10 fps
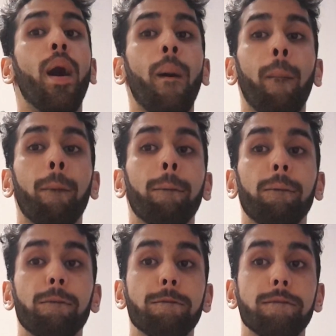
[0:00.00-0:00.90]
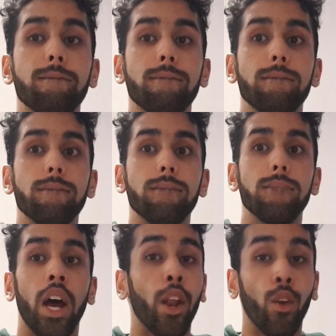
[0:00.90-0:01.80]
And
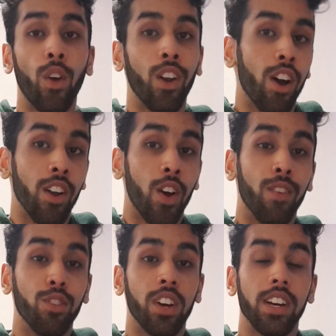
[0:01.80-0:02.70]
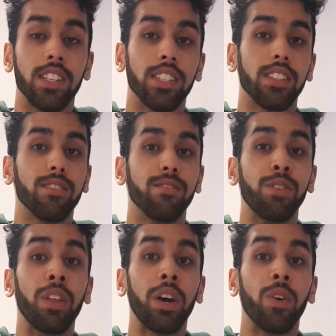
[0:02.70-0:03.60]
I know a lot of you guys
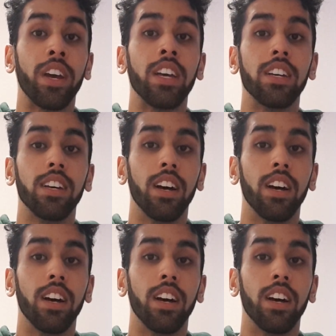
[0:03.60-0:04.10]
feel that way.